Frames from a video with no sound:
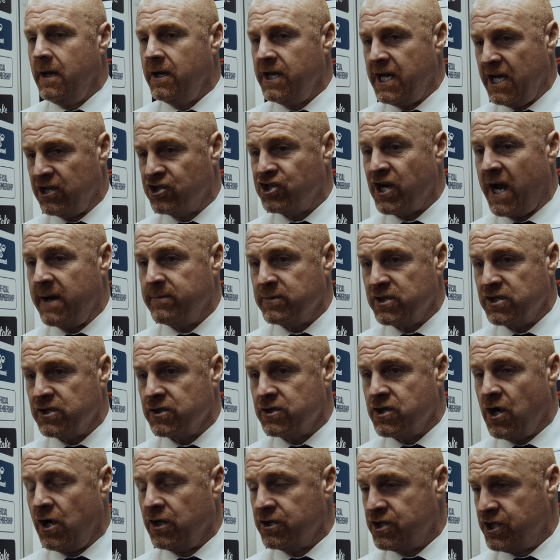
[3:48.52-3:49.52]
Yeah, Seamus has
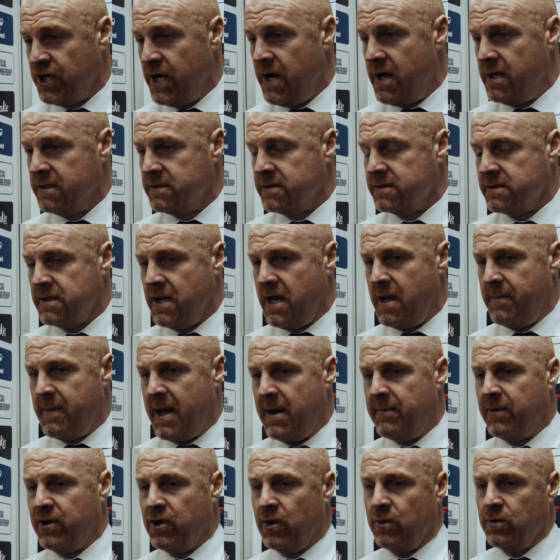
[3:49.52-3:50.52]
got a chance.
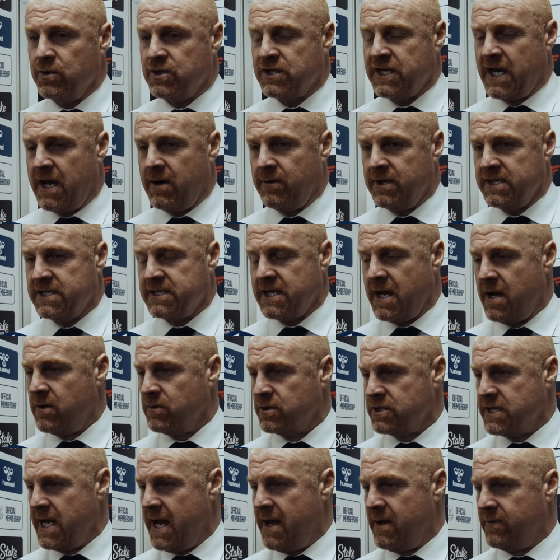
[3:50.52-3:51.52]
Amadou will see how he
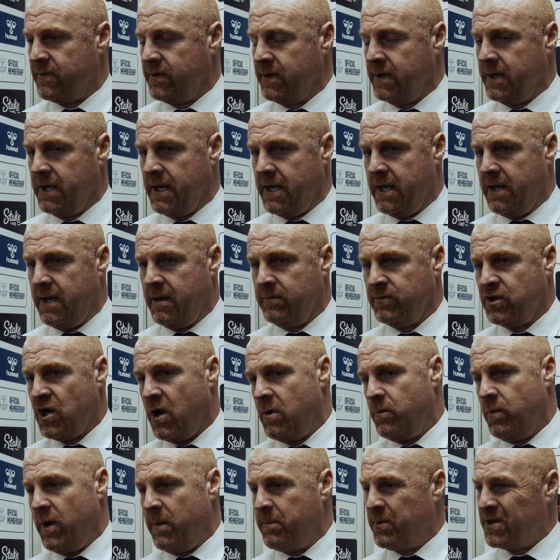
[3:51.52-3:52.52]
settles down.
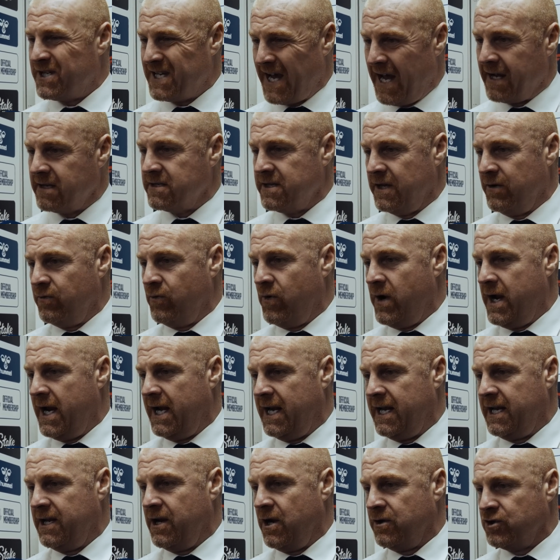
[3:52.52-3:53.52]
Dom we're protecting
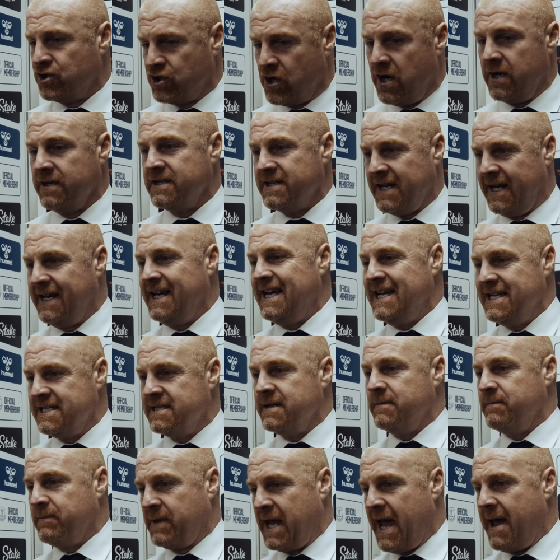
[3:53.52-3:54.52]
really, you know, trying to ease
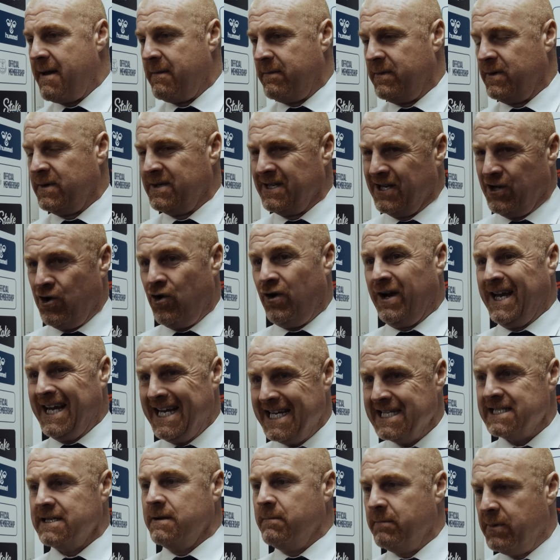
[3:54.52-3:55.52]
him, not
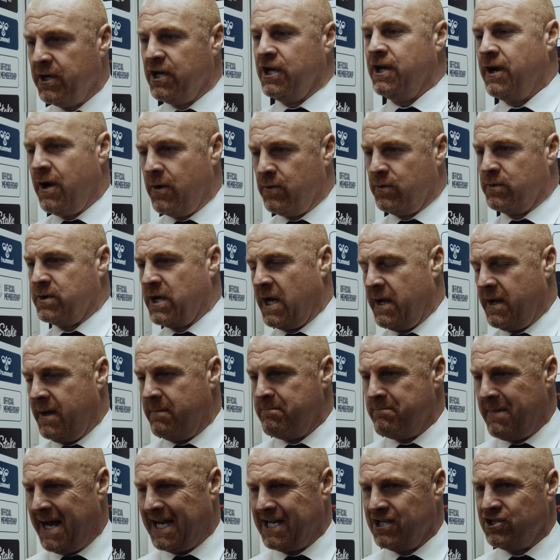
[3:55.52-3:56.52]
ease him, but you know,
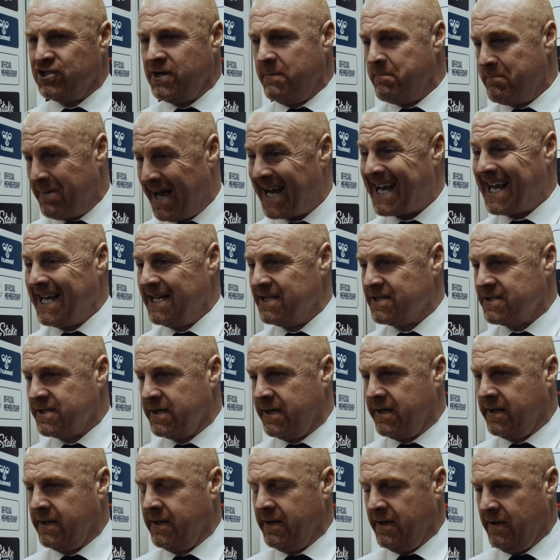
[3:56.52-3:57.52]
manage him back
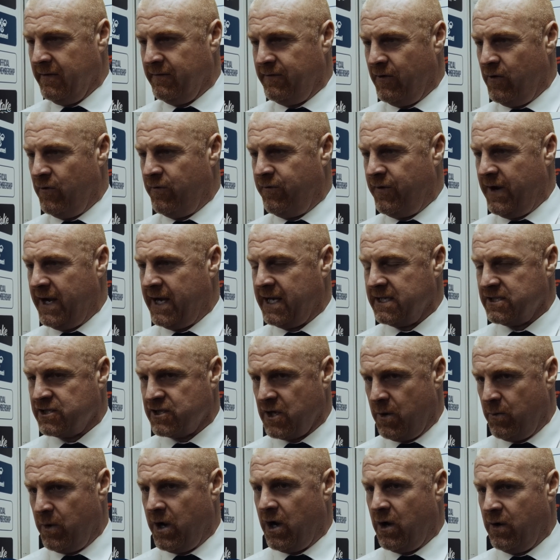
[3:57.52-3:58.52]
into full fitness.
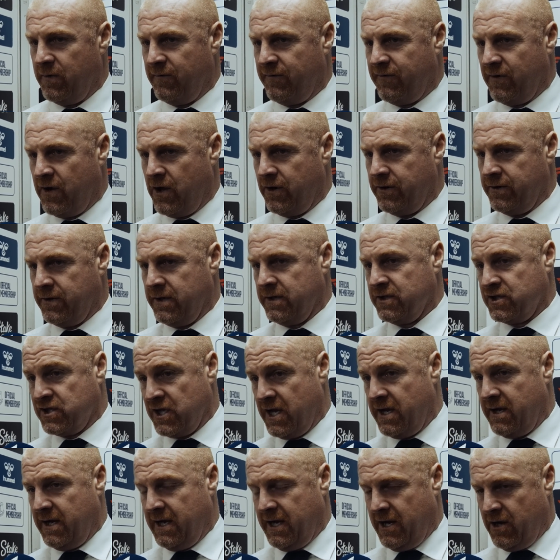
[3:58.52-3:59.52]
So we're hopeful on
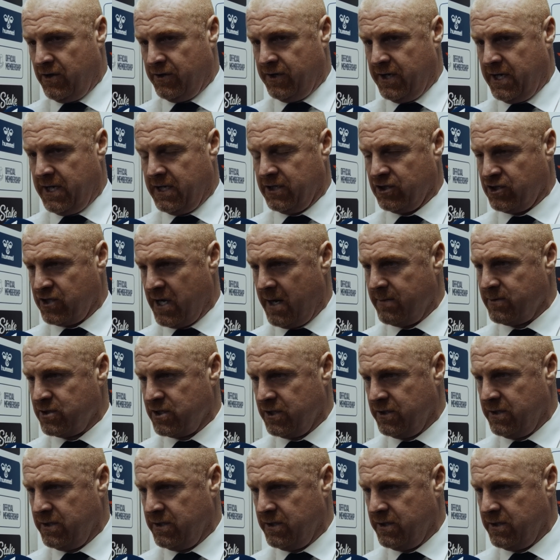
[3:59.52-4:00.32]
certainly on Seamus